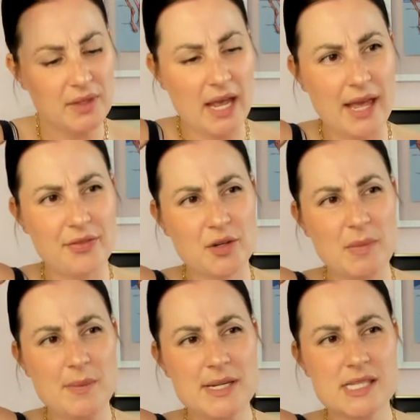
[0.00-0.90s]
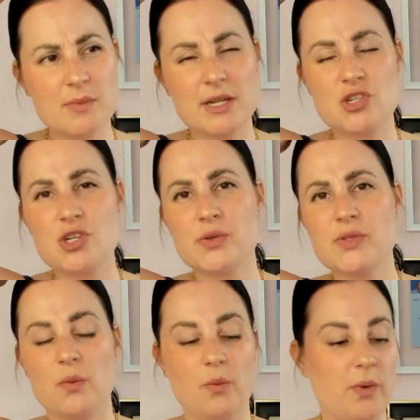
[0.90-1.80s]
And there may be some
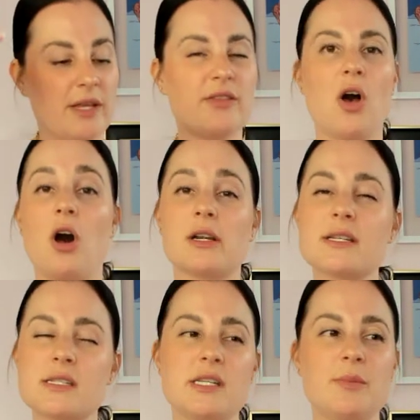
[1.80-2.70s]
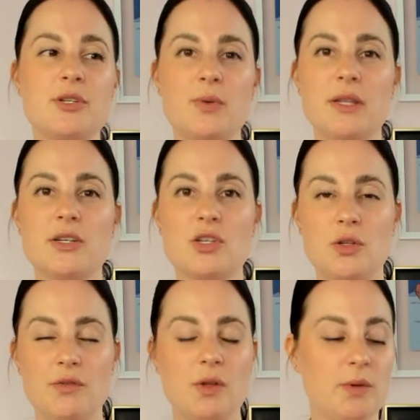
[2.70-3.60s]
issues with honesty between the two of you,